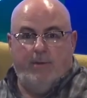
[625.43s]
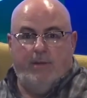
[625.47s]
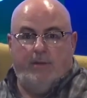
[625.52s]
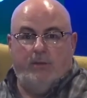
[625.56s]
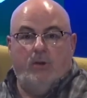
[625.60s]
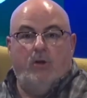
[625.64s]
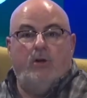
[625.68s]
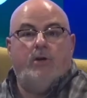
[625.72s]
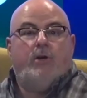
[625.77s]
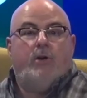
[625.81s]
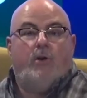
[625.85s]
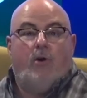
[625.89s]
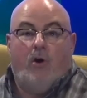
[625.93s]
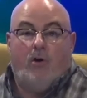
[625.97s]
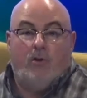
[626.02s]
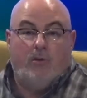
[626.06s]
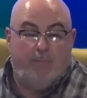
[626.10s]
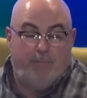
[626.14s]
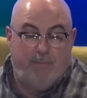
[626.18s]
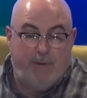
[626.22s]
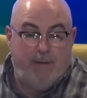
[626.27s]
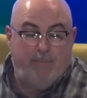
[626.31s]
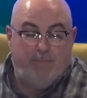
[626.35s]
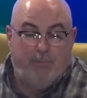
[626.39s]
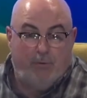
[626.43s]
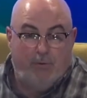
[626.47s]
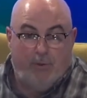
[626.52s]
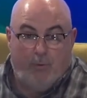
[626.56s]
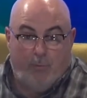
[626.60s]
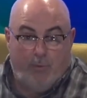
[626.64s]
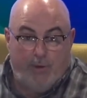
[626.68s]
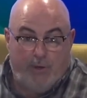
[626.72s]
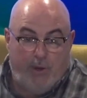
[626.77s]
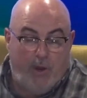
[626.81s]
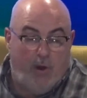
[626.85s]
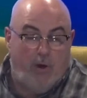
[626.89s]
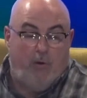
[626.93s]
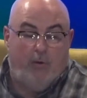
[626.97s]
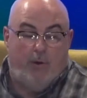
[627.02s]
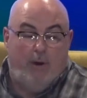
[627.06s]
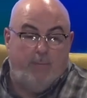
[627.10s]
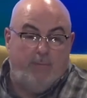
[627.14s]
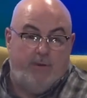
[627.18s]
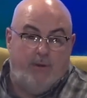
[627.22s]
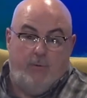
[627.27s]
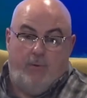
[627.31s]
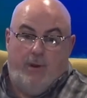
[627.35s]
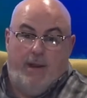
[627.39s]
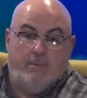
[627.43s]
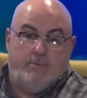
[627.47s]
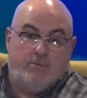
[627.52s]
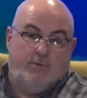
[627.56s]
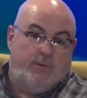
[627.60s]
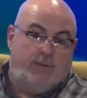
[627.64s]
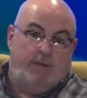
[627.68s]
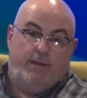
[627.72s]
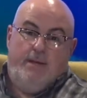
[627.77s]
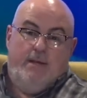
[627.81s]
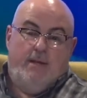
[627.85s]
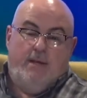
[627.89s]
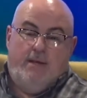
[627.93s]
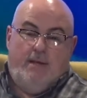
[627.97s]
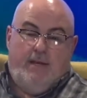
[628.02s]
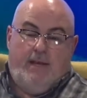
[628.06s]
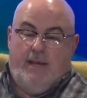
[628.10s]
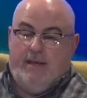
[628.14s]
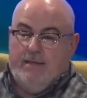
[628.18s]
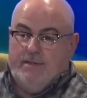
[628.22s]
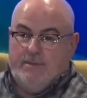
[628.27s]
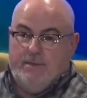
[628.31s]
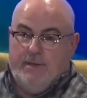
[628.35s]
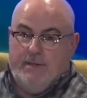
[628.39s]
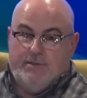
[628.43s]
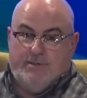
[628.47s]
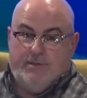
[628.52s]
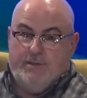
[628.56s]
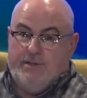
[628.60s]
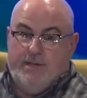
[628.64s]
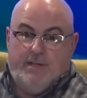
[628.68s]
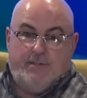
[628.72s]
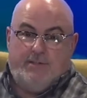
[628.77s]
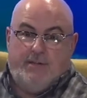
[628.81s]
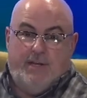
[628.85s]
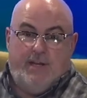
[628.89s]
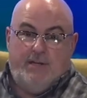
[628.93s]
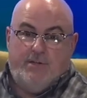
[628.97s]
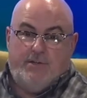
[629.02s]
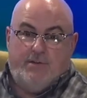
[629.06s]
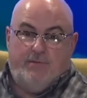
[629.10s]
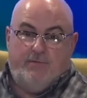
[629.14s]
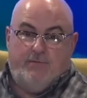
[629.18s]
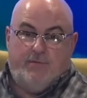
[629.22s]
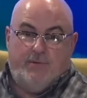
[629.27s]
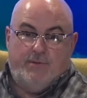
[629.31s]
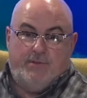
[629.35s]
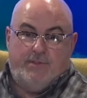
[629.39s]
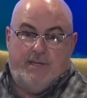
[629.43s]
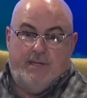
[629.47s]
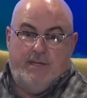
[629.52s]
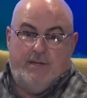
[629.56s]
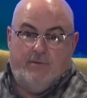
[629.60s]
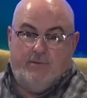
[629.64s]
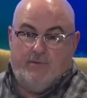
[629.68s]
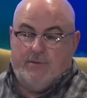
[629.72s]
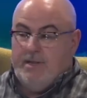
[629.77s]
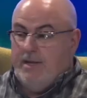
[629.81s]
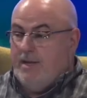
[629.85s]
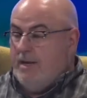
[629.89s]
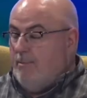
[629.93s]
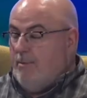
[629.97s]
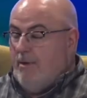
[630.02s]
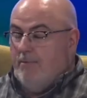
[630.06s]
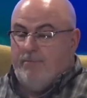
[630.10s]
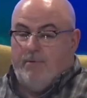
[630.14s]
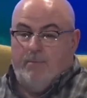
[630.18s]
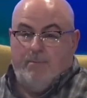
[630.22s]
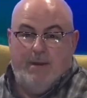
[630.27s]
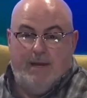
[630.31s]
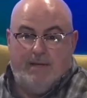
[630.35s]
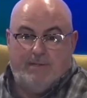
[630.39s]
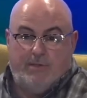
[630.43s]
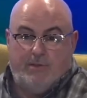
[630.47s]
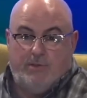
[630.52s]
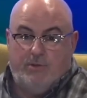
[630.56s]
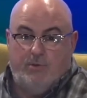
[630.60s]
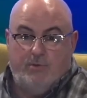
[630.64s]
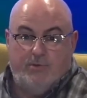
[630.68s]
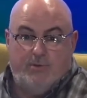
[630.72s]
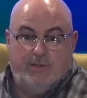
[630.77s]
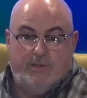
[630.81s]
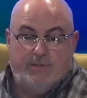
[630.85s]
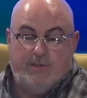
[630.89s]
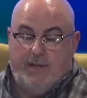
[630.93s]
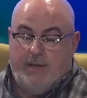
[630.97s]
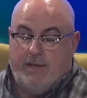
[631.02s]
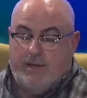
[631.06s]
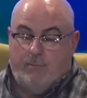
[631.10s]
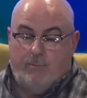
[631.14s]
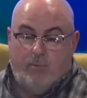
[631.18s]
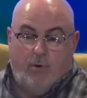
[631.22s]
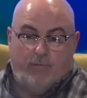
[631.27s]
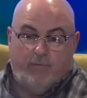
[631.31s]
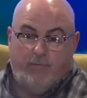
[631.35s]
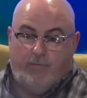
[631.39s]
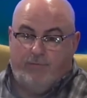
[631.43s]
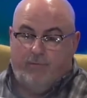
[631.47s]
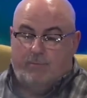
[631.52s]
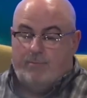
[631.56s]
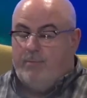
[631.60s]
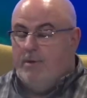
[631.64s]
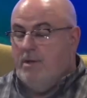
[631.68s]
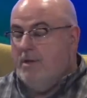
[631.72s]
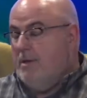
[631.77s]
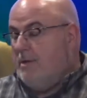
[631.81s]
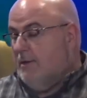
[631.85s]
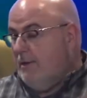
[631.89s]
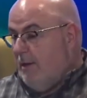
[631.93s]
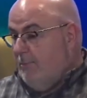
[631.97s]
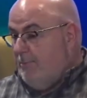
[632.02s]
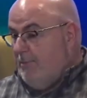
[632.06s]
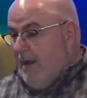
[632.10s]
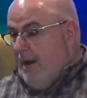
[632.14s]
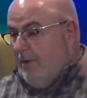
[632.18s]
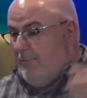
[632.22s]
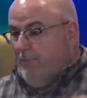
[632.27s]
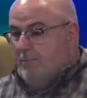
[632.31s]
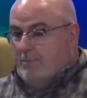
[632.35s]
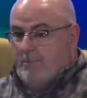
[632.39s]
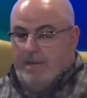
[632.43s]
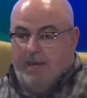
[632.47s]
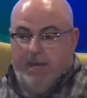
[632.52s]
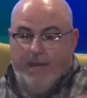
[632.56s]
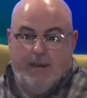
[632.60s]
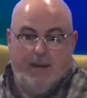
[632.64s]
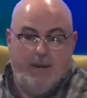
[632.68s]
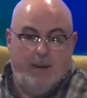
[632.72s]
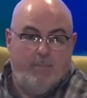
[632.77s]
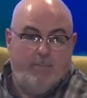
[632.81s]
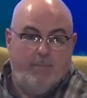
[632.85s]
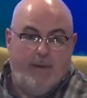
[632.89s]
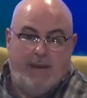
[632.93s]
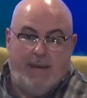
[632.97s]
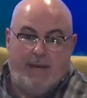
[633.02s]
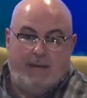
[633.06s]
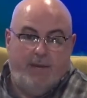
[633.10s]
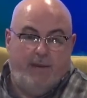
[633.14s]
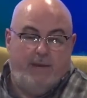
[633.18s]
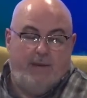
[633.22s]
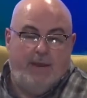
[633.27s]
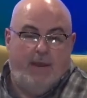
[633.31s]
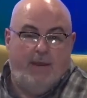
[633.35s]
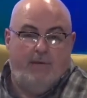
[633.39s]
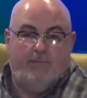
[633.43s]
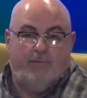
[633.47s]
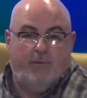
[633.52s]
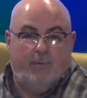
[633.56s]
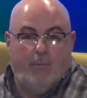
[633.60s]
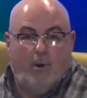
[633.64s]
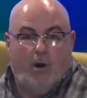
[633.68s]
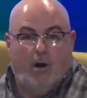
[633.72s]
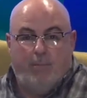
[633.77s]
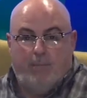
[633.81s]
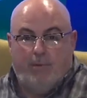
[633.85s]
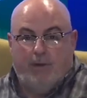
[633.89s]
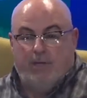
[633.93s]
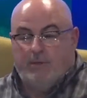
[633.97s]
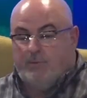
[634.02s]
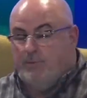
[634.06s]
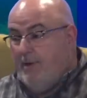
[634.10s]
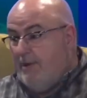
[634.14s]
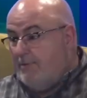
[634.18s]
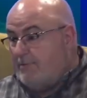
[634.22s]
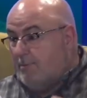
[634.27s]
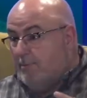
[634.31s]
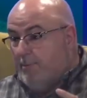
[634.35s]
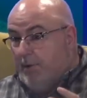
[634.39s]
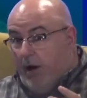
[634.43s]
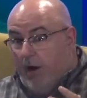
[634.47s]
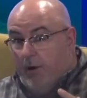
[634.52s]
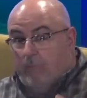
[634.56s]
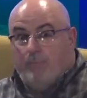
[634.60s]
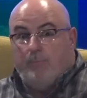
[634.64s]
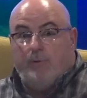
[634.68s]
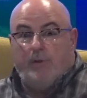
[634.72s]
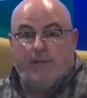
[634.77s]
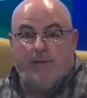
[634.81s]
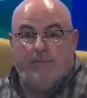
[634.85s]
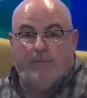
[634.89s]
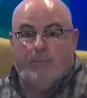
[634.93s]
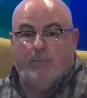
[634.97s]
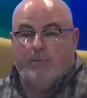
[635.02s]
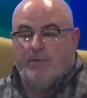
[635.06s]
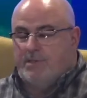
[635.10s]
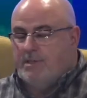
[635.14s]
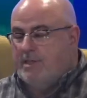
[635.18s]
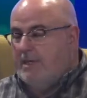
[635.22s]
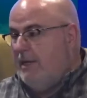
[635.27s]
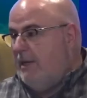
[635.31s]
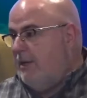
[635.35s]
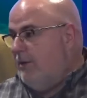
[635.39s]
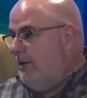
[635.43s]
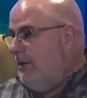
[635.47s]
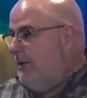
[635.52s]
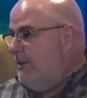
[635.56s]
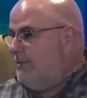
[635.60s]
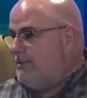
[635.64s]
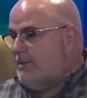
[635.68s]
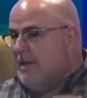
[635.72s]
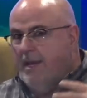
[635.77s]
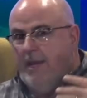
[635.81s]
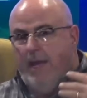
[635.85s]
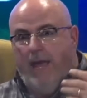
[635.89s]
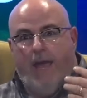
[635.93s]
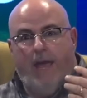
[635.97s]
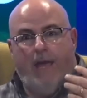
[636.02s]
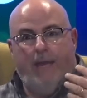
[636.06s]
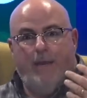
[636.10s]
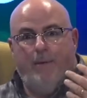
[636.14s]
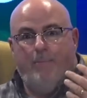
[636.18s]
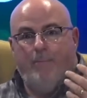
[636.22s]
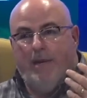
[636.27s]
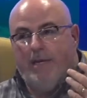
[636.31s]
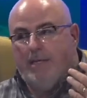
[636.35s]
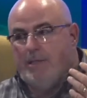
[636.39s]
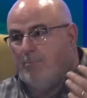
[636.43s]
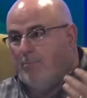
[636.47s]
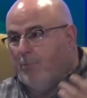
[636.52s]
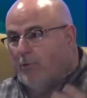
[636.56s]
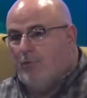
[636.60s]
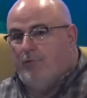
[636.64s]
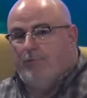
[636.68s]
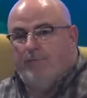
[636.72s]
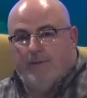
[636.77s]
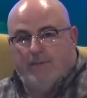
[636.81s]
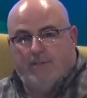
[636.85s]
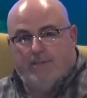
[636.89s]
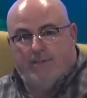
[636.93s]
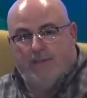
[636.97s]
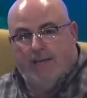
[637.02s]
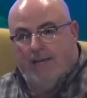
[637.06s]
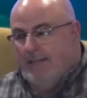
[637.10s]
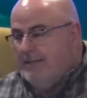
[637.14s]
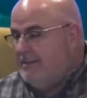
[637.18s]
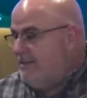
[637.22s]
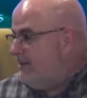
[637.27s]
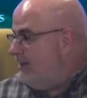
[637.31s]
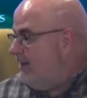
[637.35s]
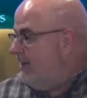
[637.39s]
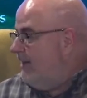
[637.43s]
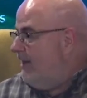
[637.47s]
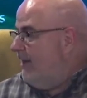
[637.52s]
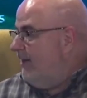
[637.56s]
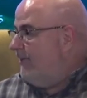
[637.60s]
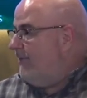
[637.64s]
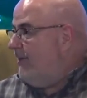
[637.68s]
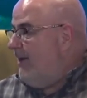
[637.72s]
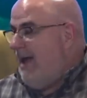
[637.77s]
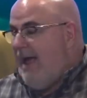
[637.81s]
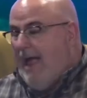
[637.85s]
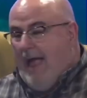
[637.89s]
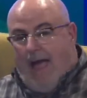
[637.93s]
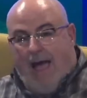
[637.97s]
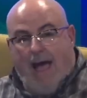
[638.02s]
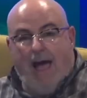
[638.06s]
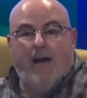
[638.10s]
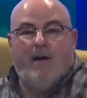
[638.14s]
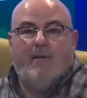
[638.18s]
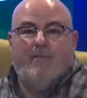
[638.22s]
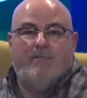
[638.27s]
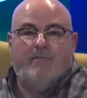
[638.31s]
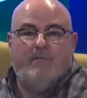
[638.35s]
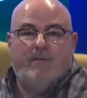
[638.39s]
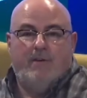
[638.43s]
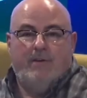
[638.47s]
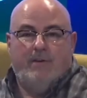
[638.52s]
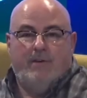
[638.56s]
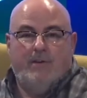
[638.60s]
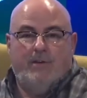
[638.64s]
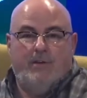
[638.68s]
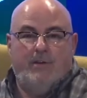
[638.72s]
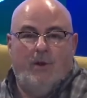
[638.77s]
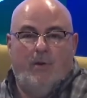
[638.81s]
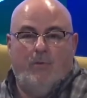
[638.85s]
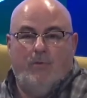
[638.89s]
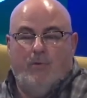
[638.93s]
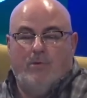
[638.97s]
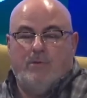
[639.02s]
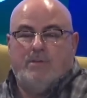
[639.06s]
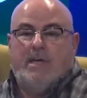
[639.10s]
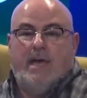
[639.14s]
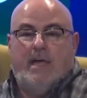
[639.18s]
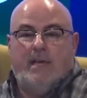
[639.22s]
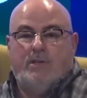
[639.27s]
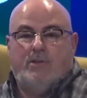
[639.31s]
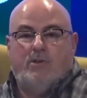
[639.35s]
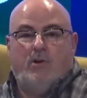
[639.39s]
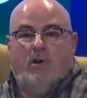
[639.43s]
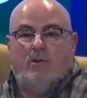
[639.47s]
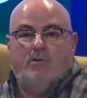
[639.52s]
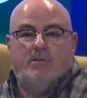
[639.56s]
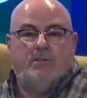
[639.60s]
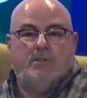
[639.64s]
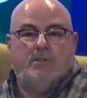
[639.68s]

I mean, look at all the people that we know. I mean, New Hampshire that is a destination for skiers. They come up from Massachusetts, they come down from Canada, Maine, and Vermont, because we have some unbelievable ski areas, and it makes perfect sense to have, you know, those kind of charging